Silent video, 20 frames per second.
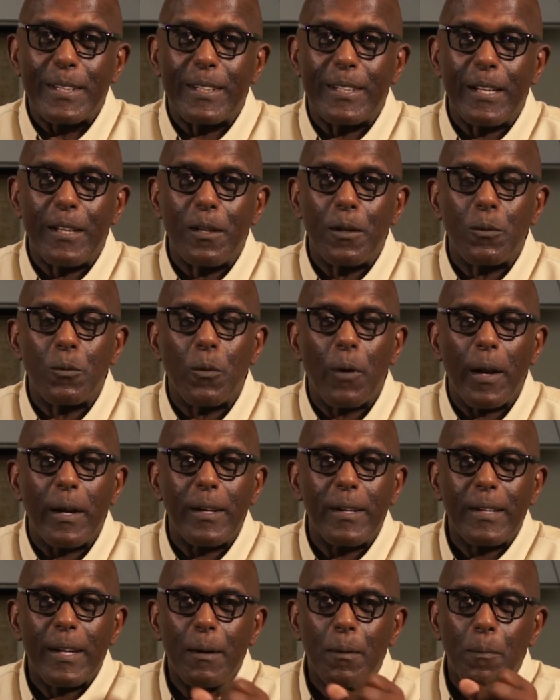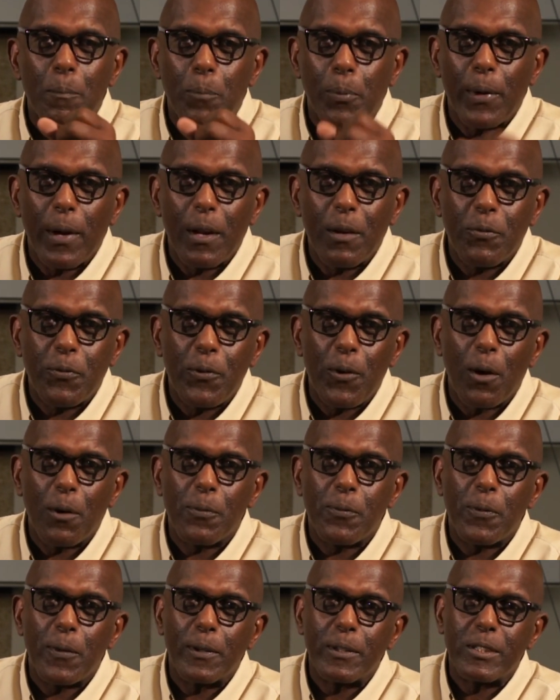getting ready to bring
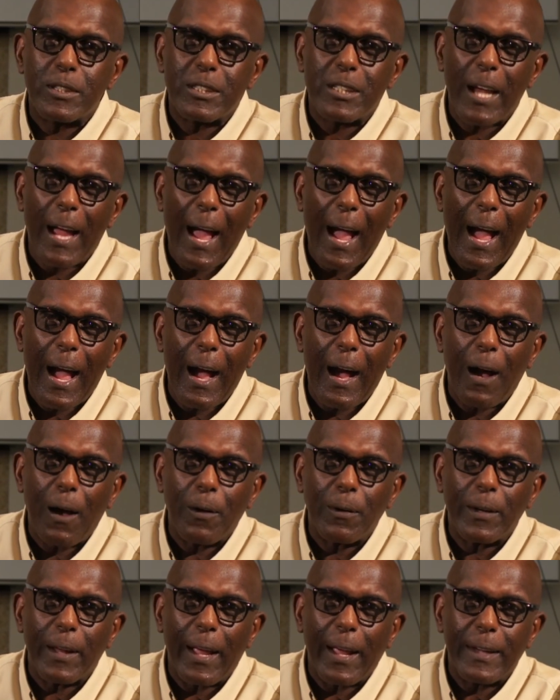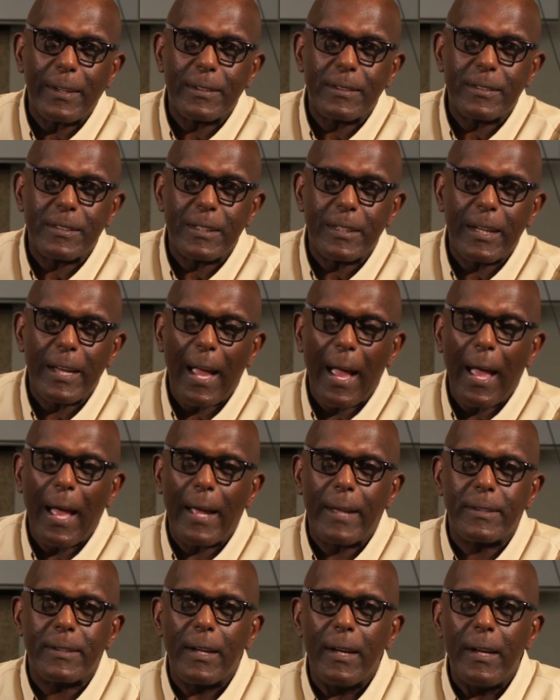forth her child, and she
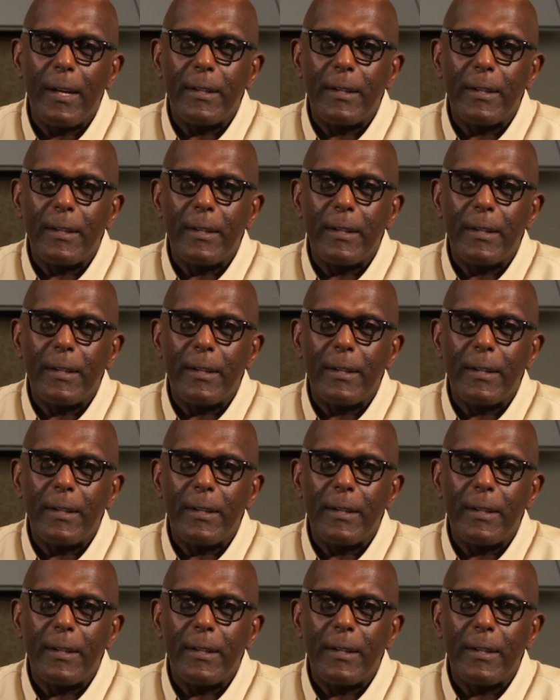had